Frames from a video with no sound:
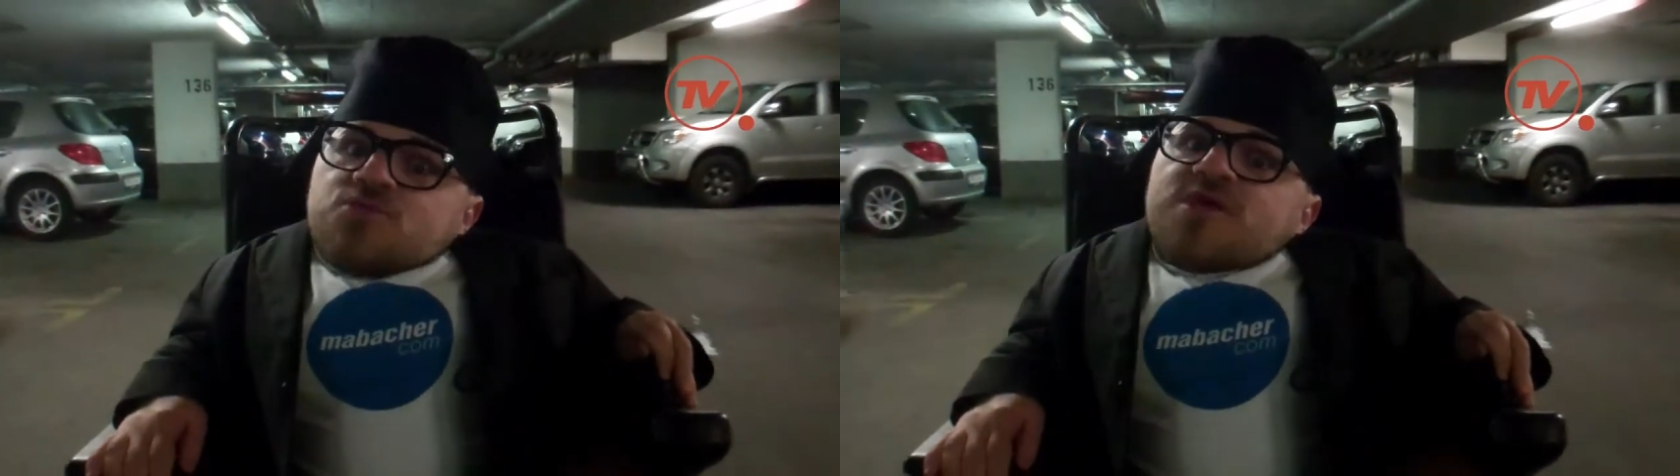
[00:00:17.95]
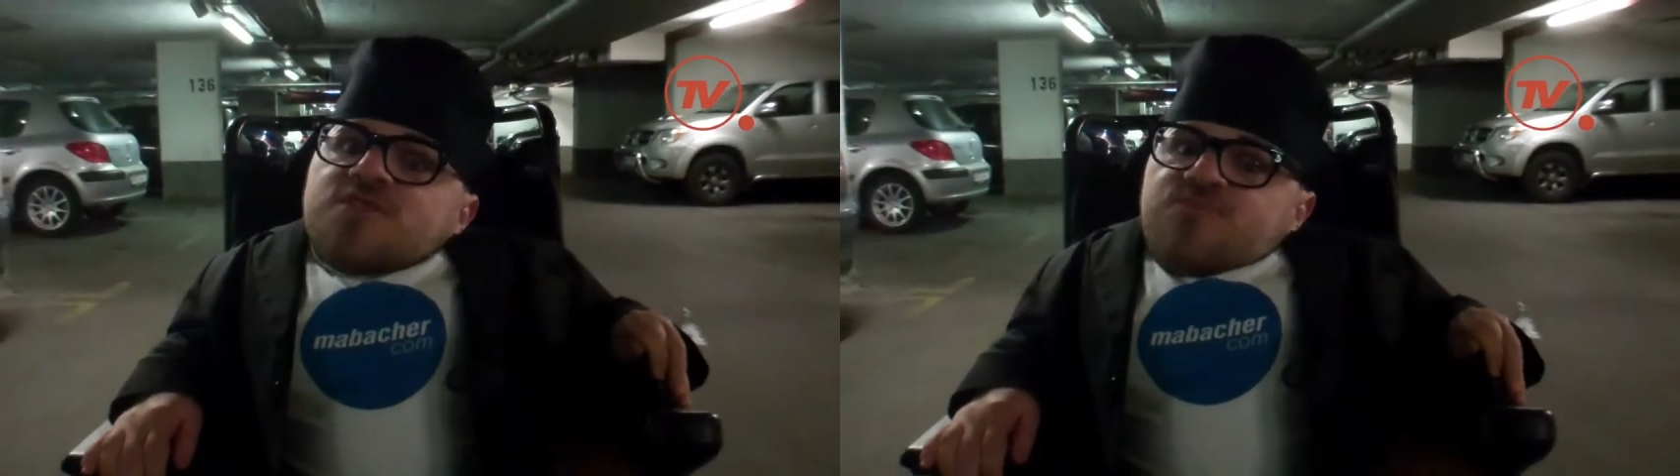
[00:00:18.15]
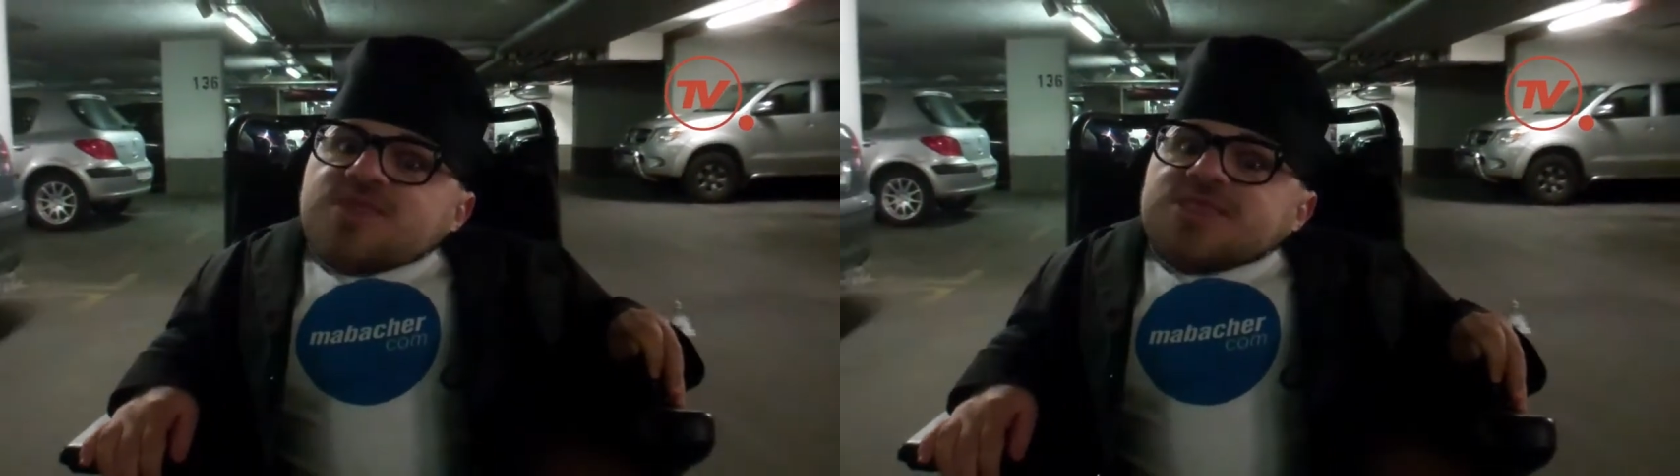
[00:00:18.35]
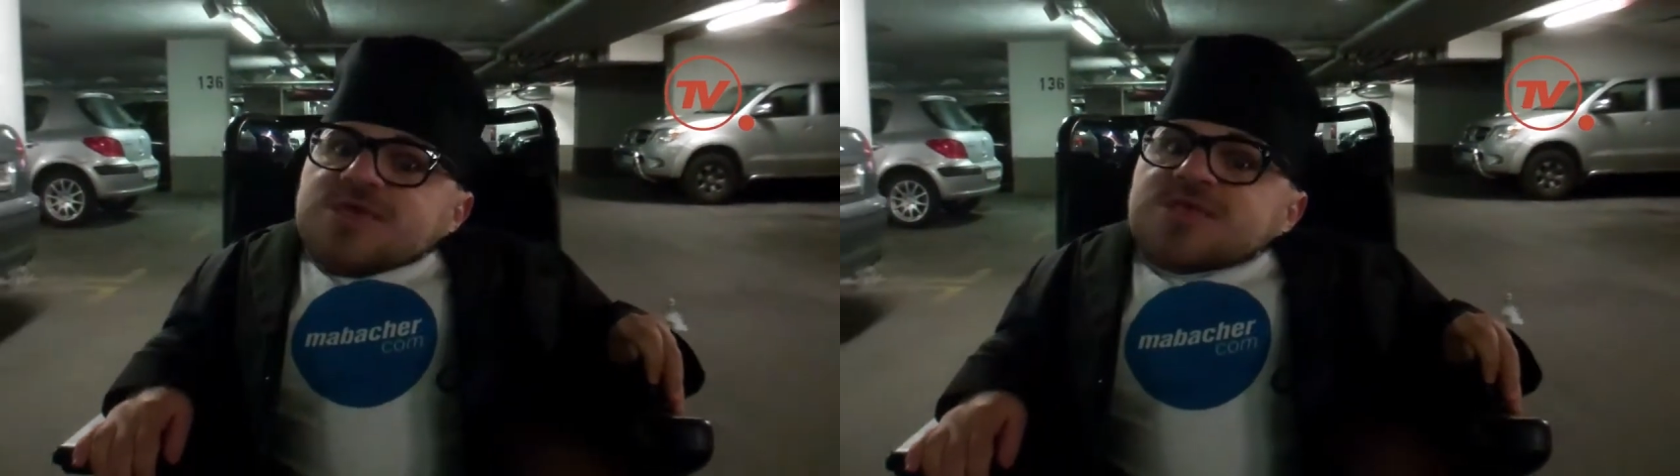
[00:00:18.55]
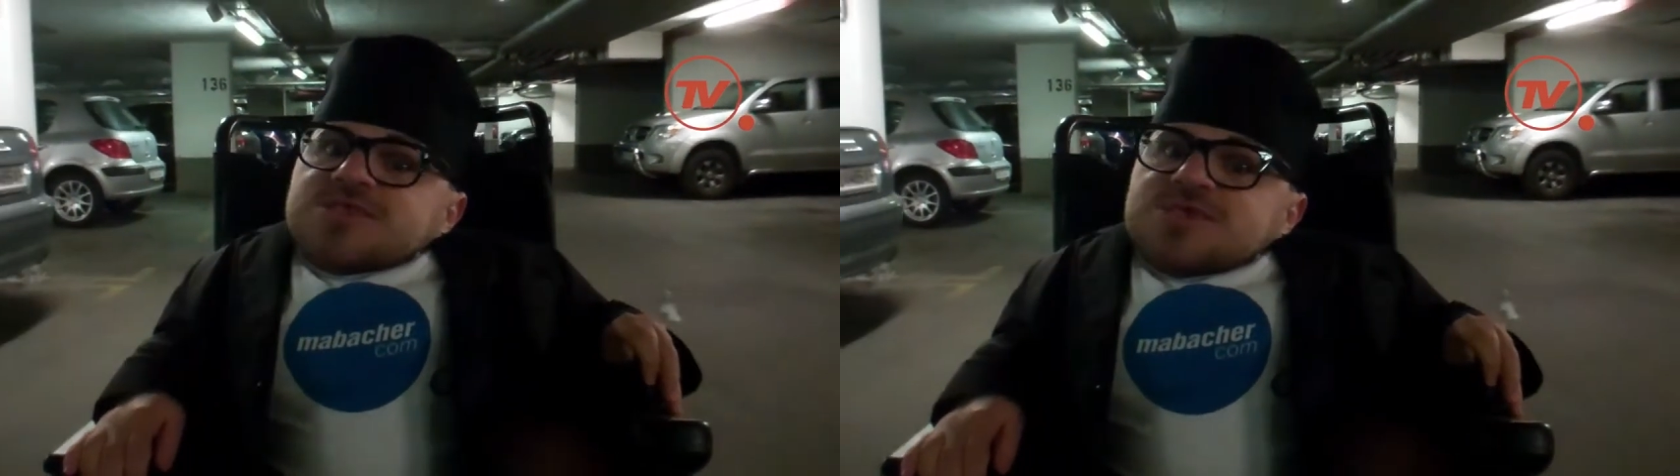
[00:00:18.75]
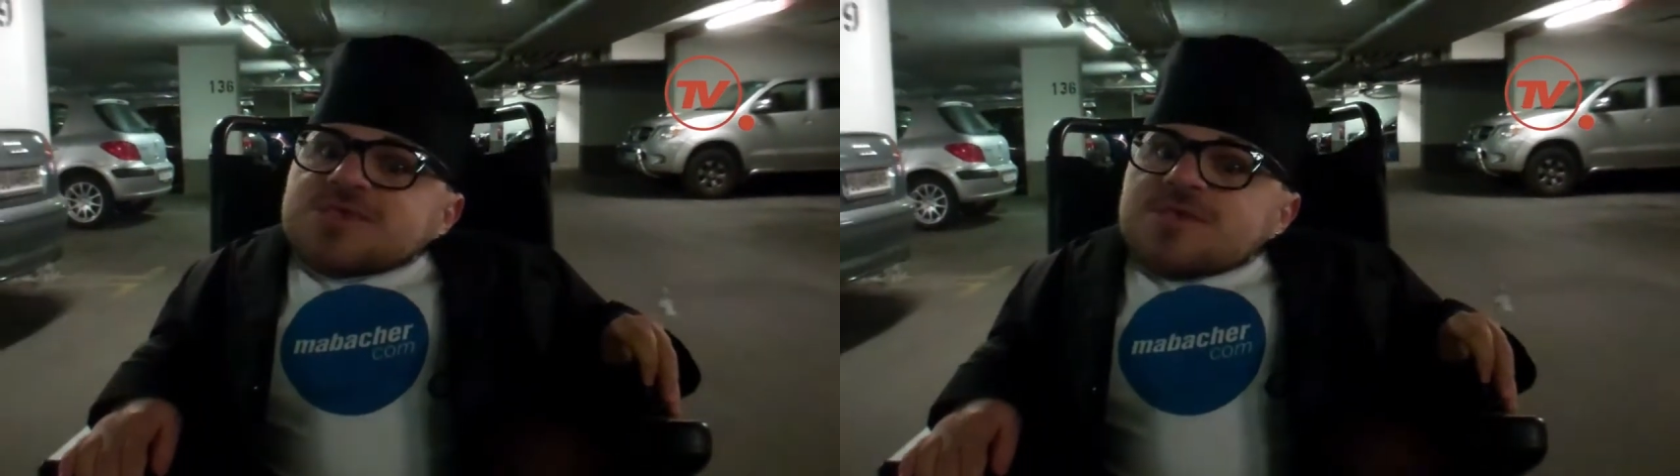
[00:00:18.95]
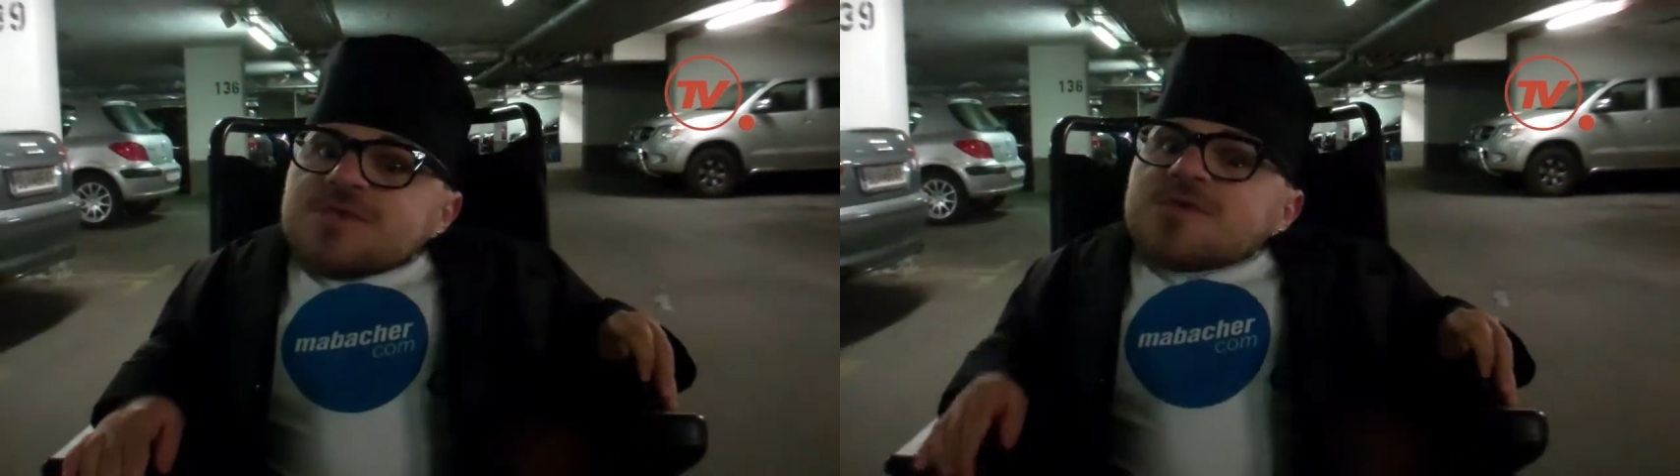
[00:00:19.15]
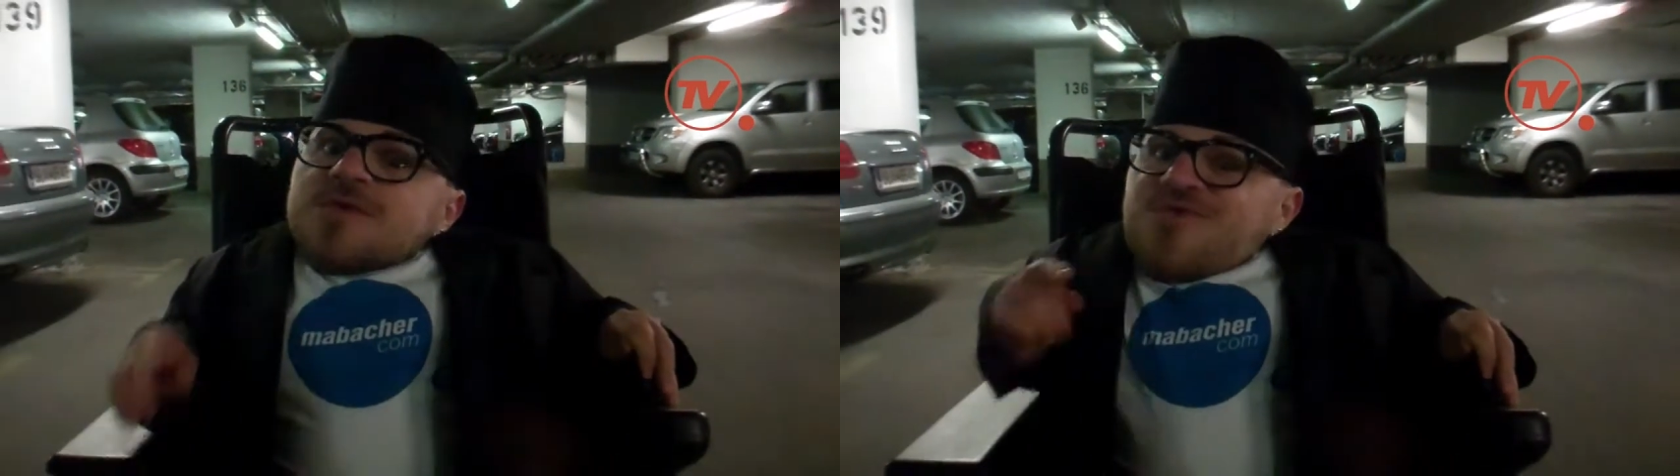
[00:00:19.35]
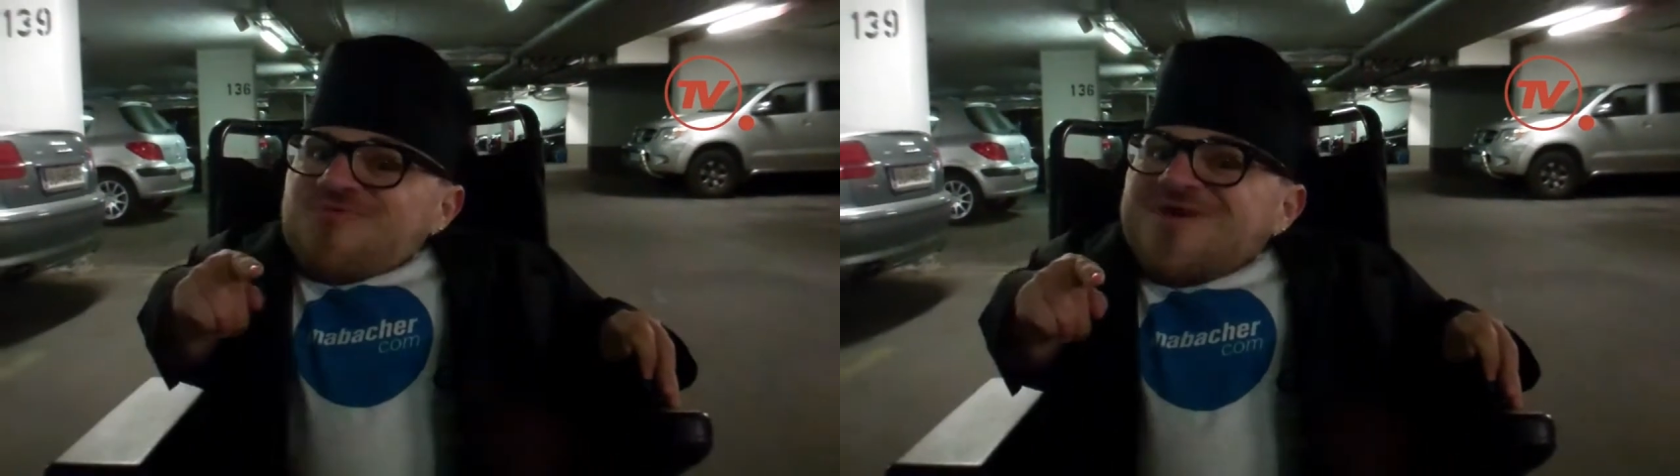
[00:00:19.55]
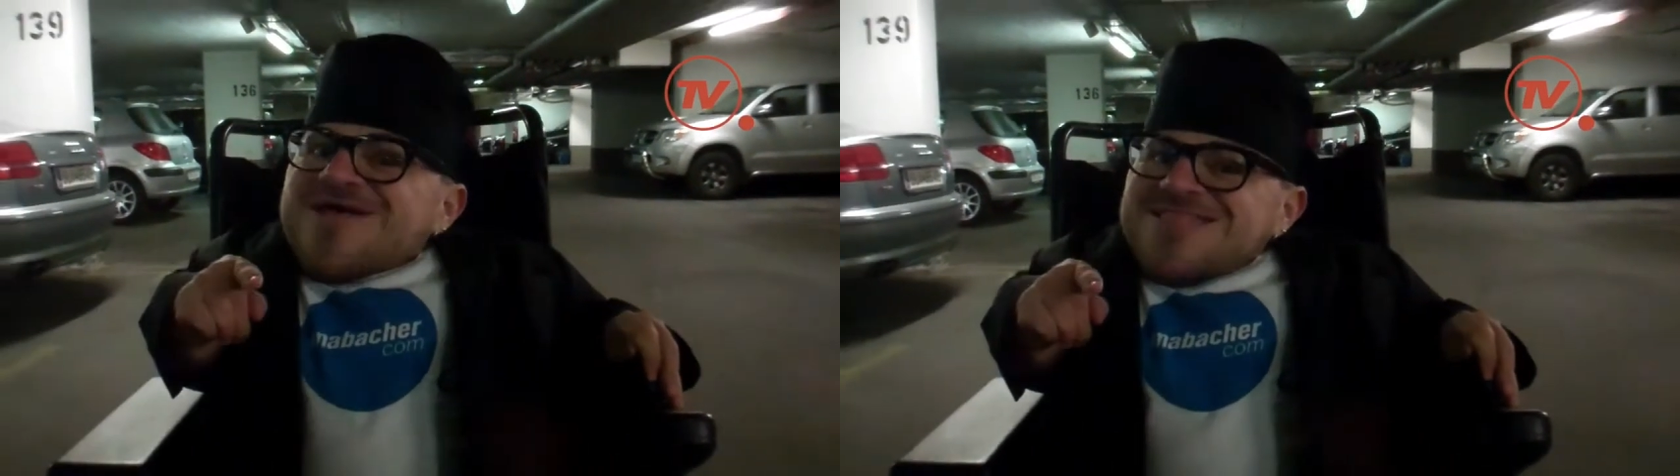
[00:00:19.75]
to get speed tickets.
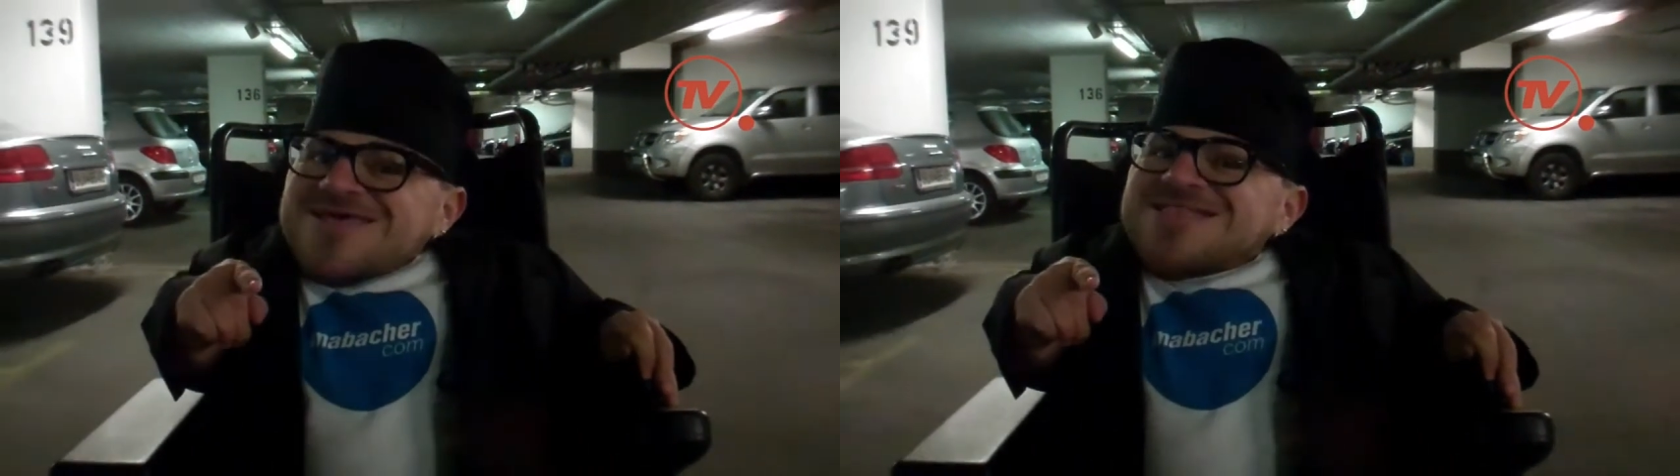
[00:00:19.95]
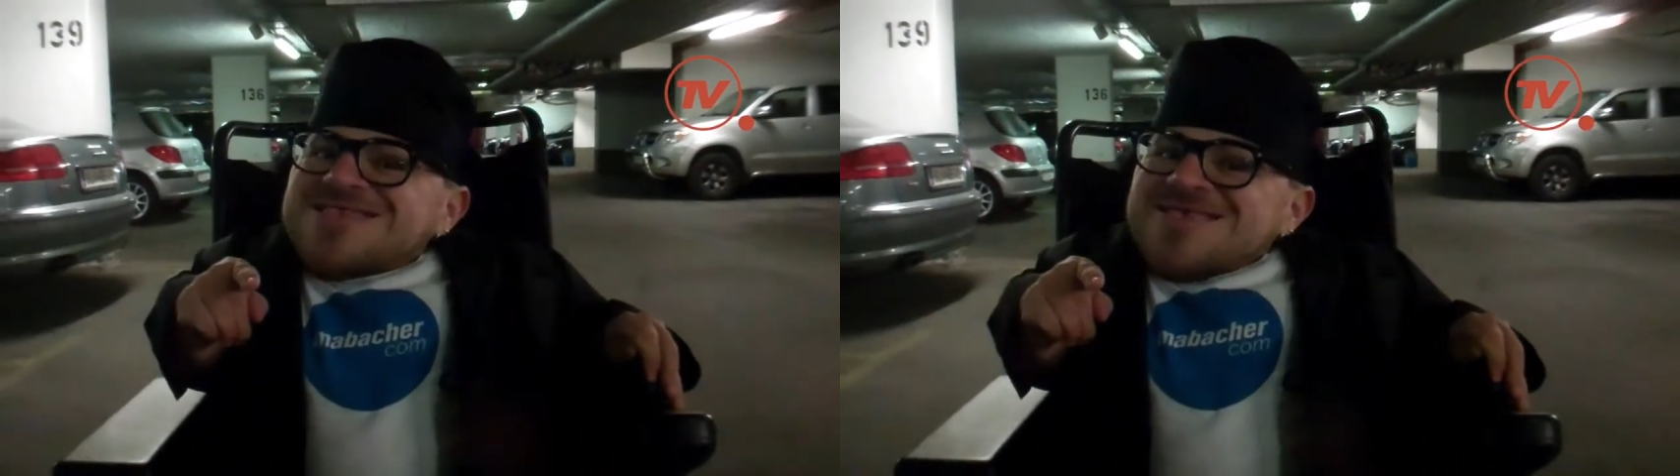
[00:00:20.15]
You got that?